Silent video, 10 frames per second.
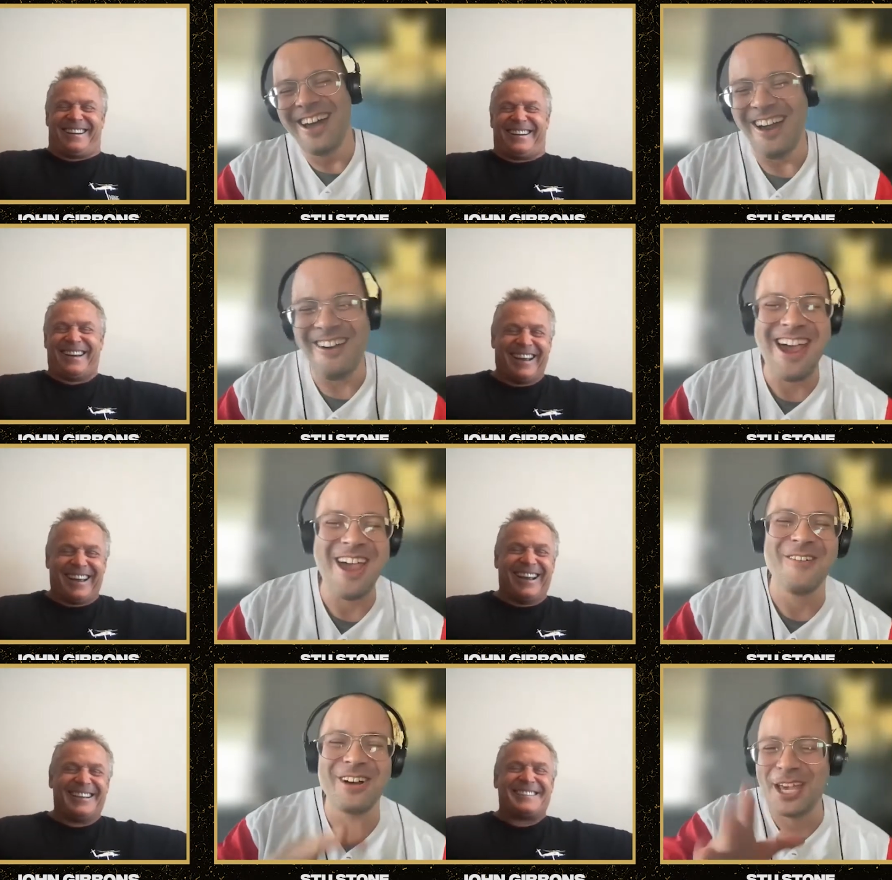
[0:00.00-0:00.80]
Speaker 1: All right.
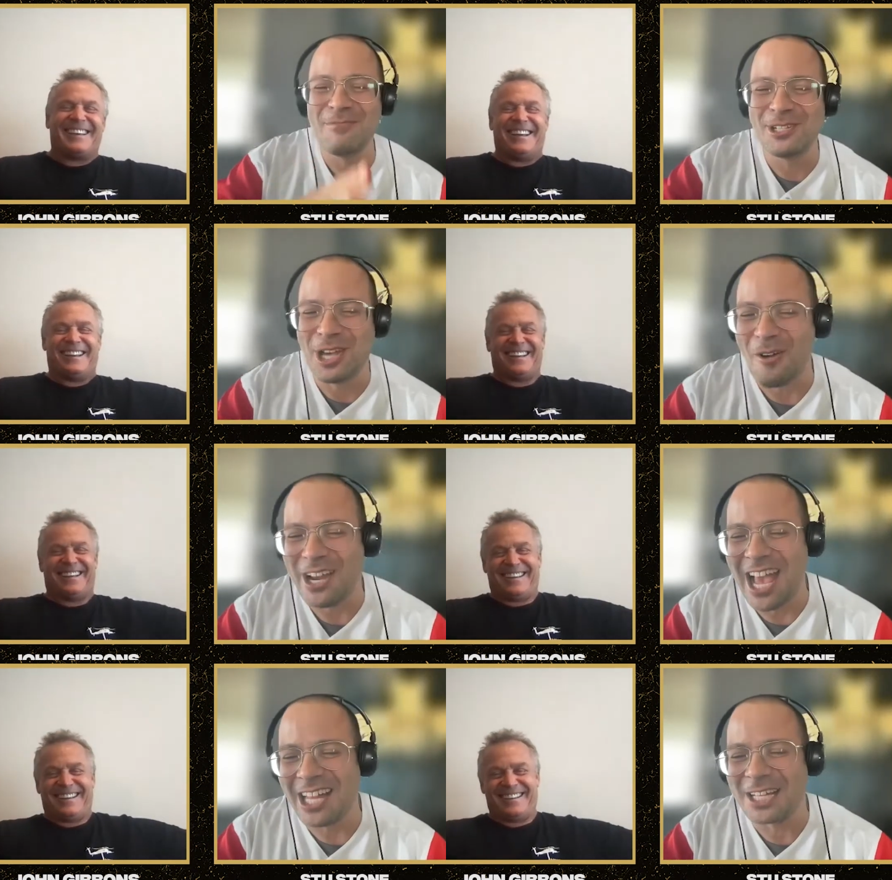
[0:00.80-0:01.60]
Well, Gibby's going
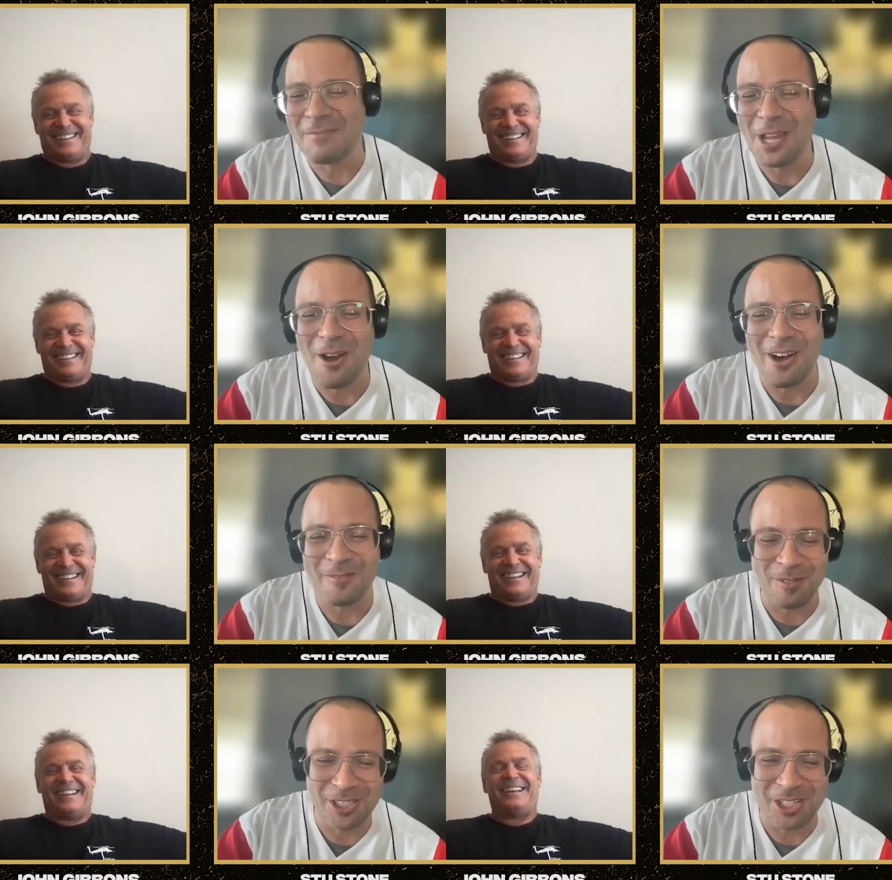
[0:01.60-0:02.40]
Alek Manoah,
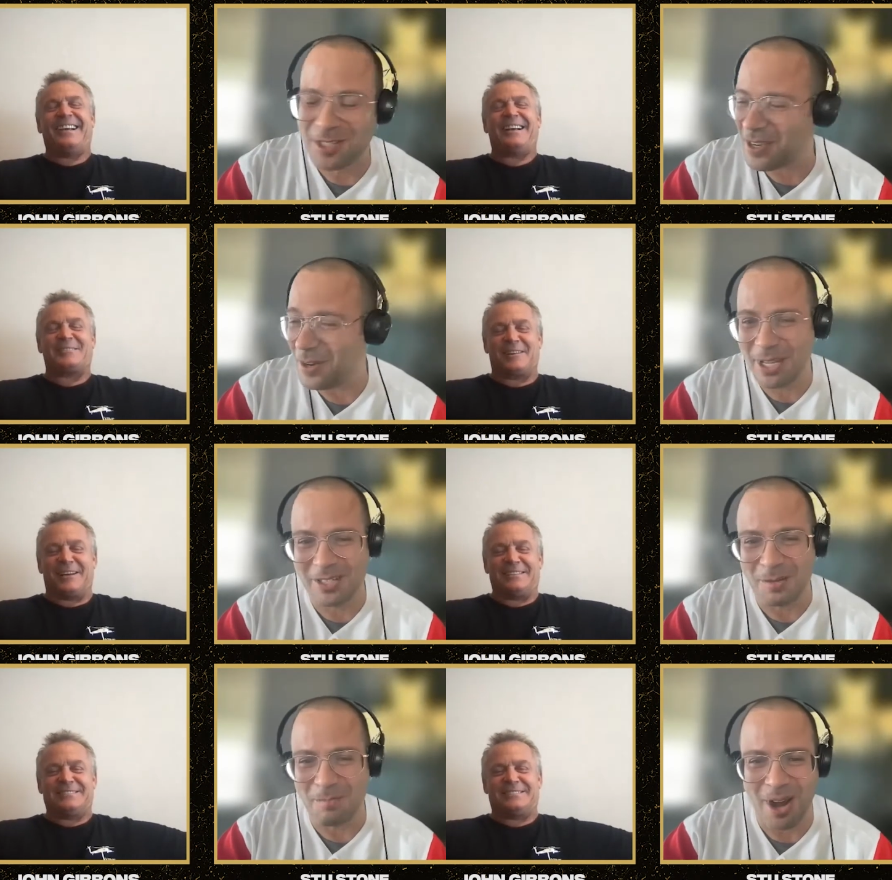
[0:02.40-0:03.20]
which is could right. be a
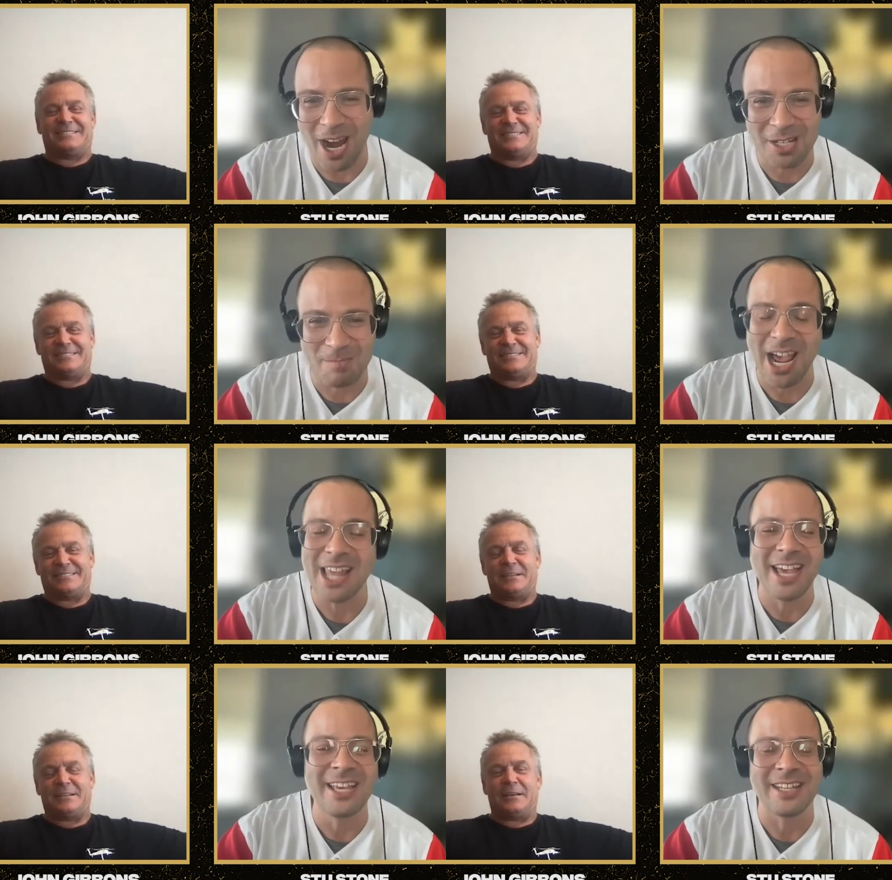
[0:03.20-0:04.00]
surprise, but I
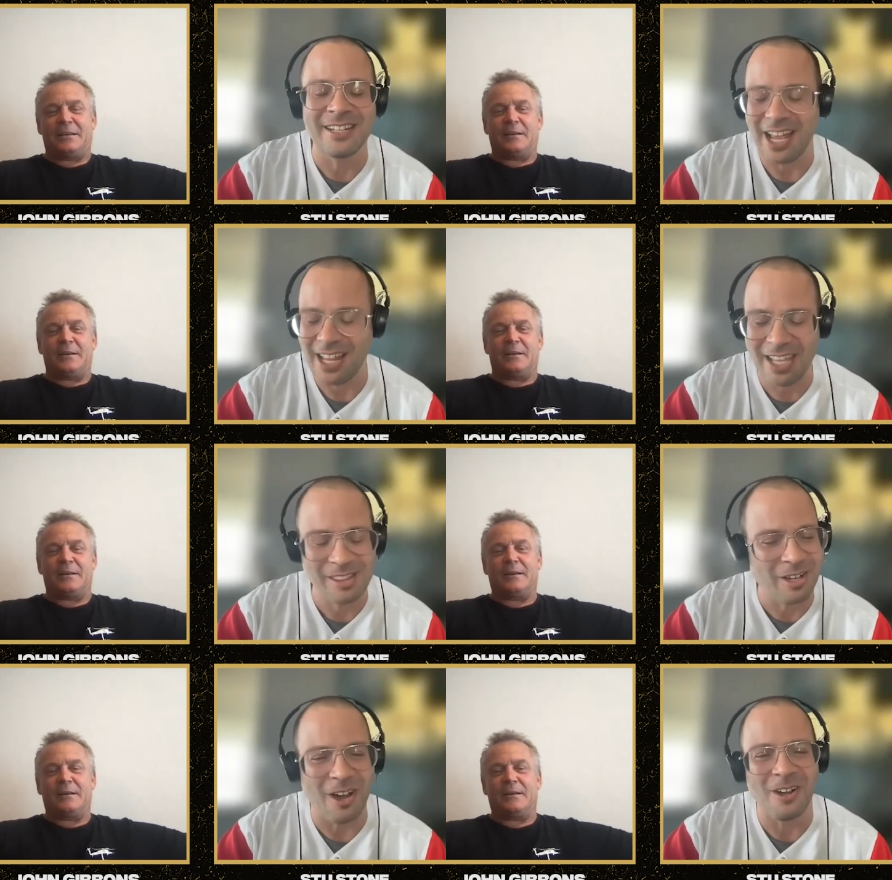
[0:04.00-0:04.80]
like it. I like the
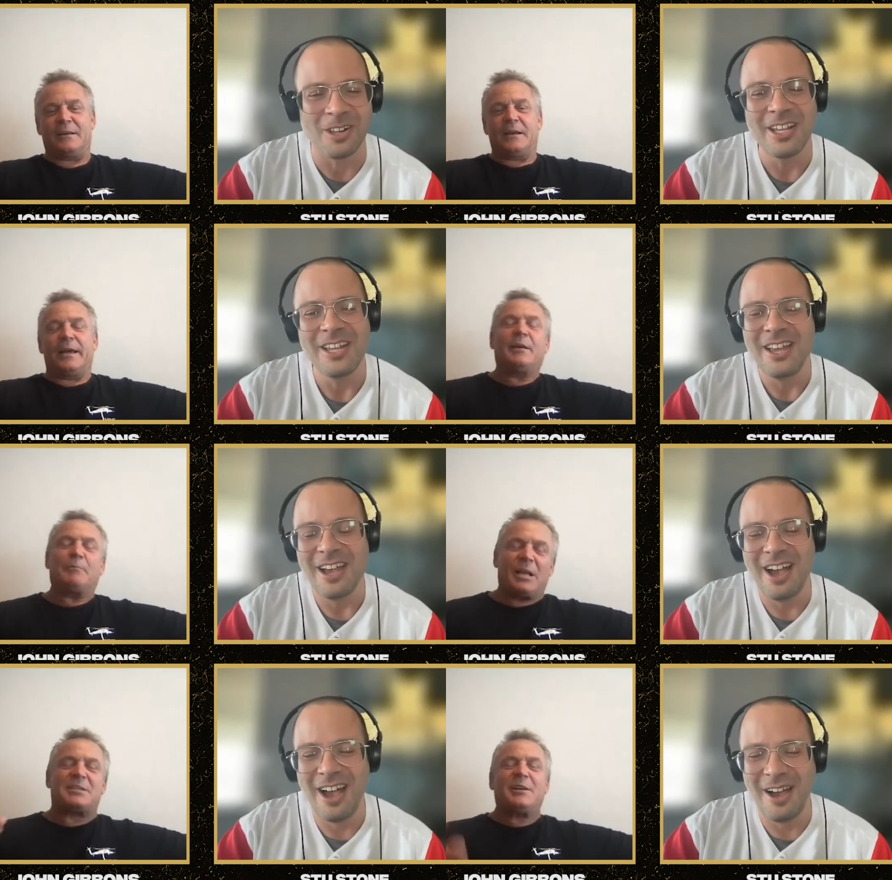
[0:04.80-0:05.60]
call.
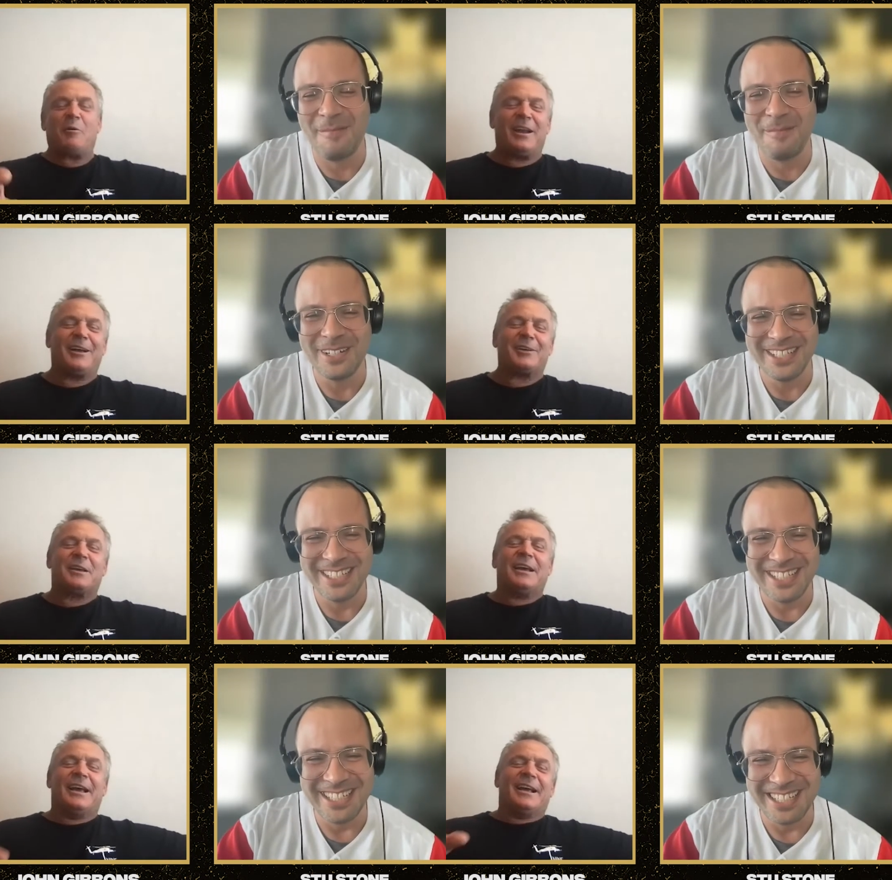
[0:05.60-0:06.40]
Speaker 2: Plus, um, you know um, what else?
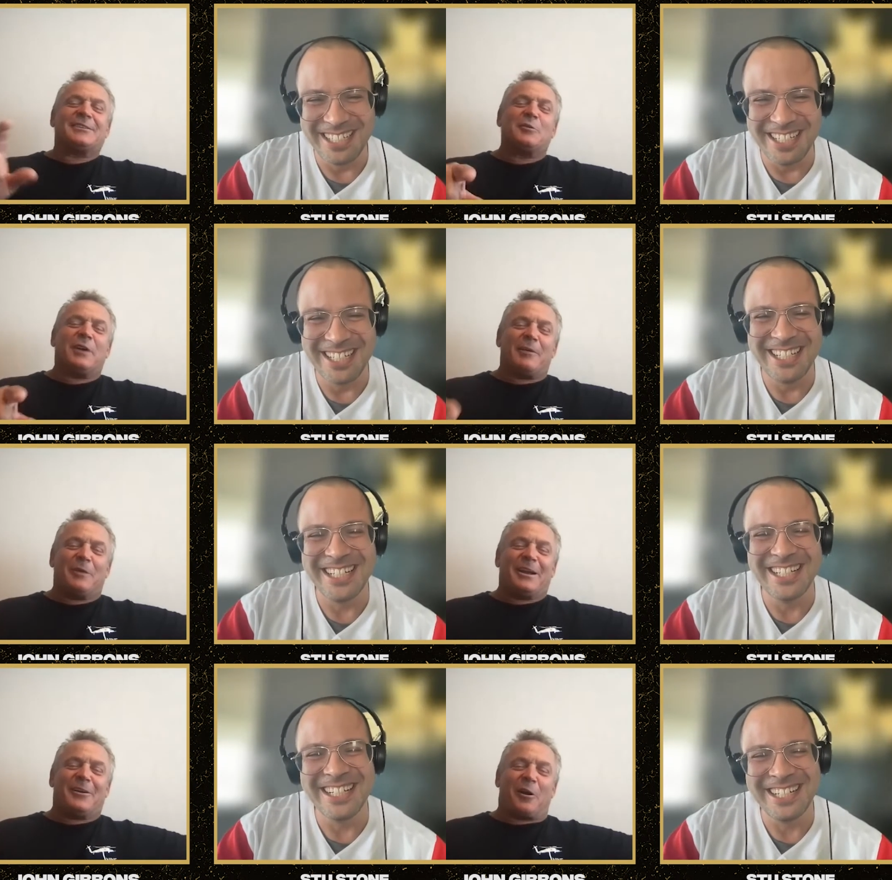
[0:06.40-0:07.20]
Stewie, I
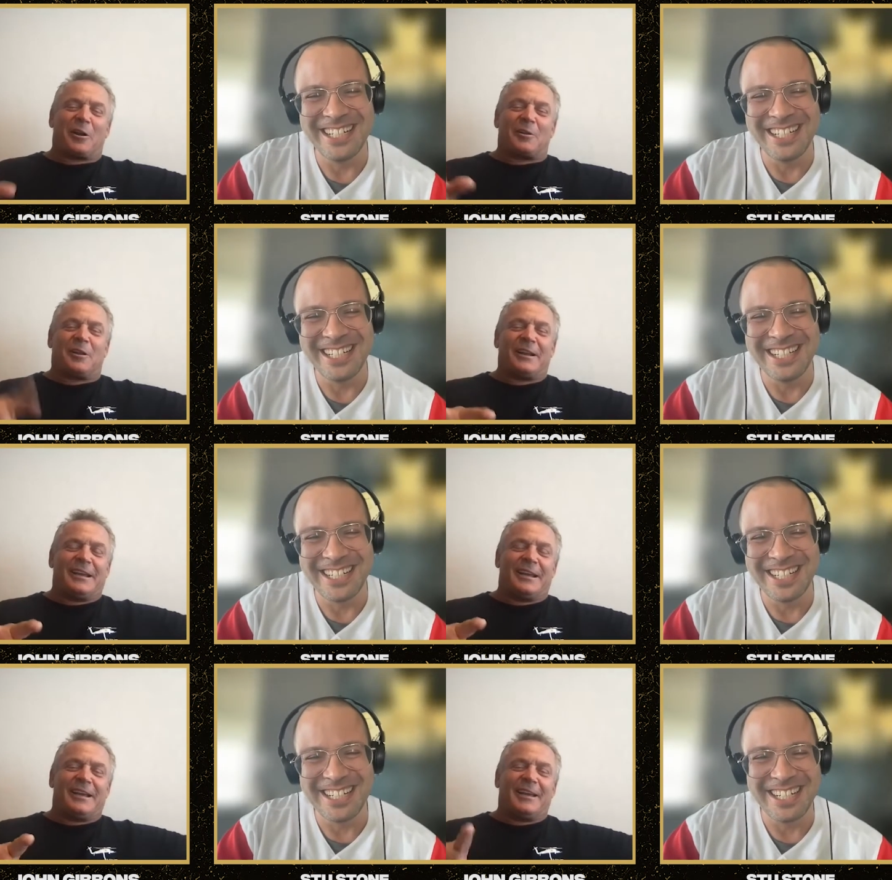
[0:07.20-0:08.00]
read an article on uh,
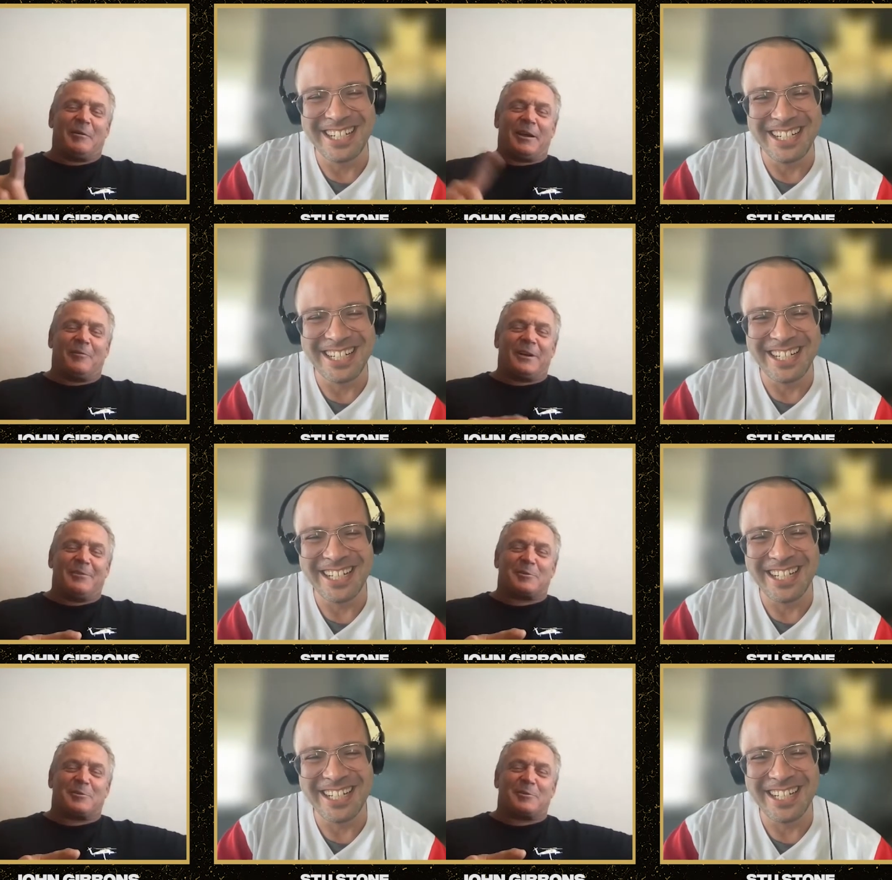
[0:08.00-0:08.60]
when he was